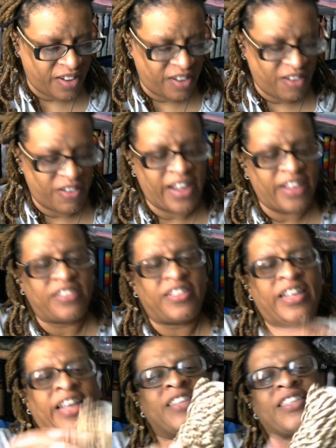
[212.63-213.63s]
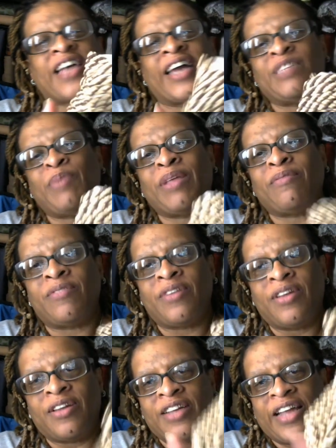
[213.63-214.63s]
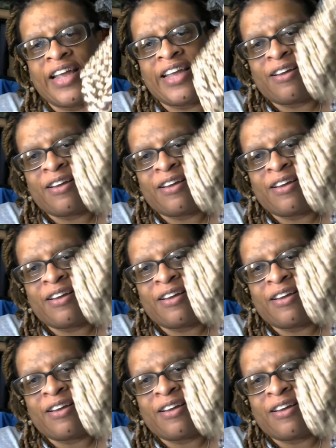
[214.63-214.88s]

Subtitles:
Okay, the inside has been in